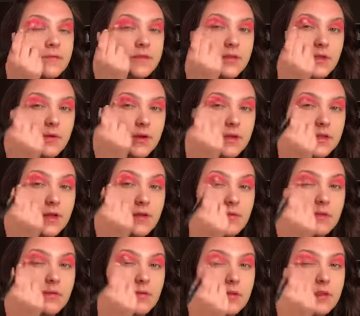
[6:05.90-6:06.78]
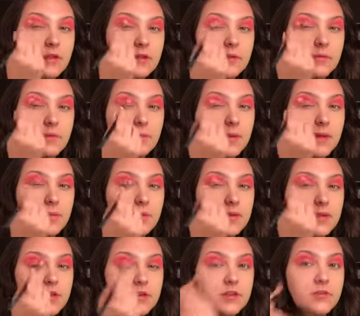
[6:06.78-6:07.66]
So I definitely want it to be
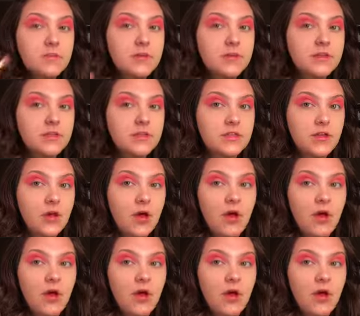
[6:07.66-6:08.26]
pigmented just because it's